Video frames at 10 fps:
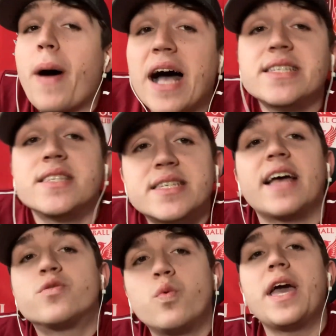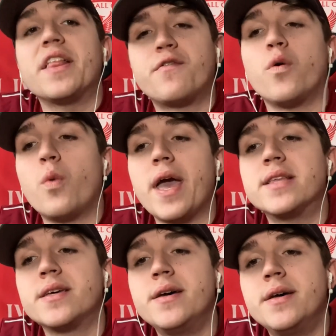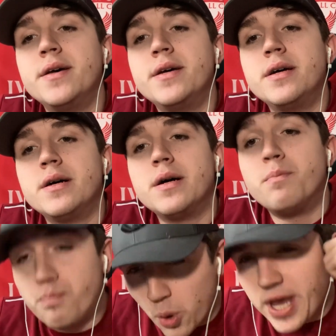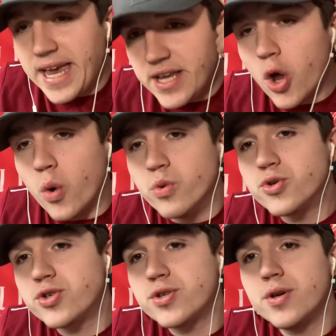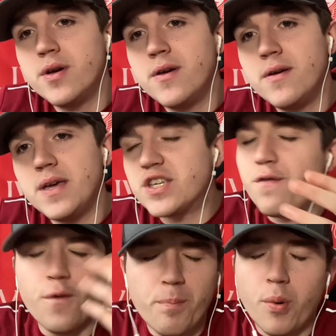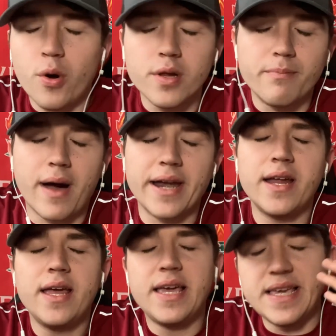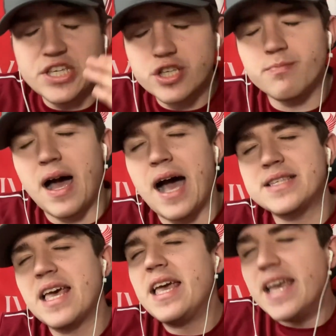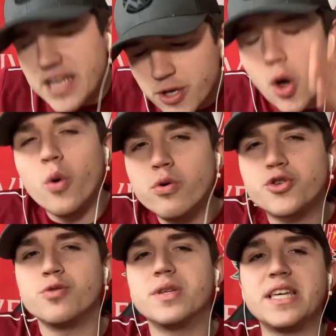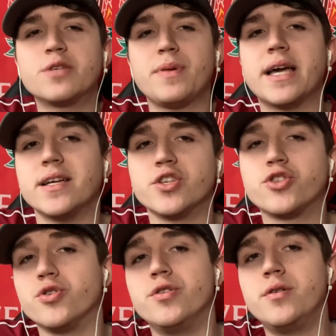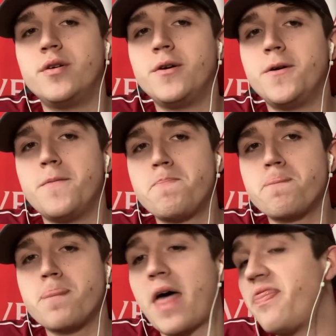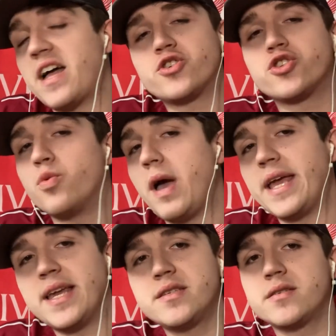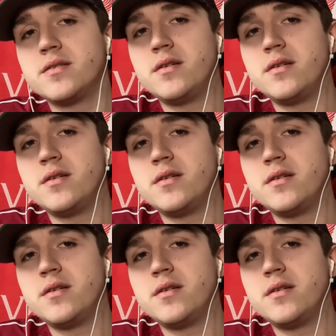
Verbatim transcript: hasn't said word for word, but he knows. He's a footballer man. He's smart. He knows some of these players are done. And that's just the way it is.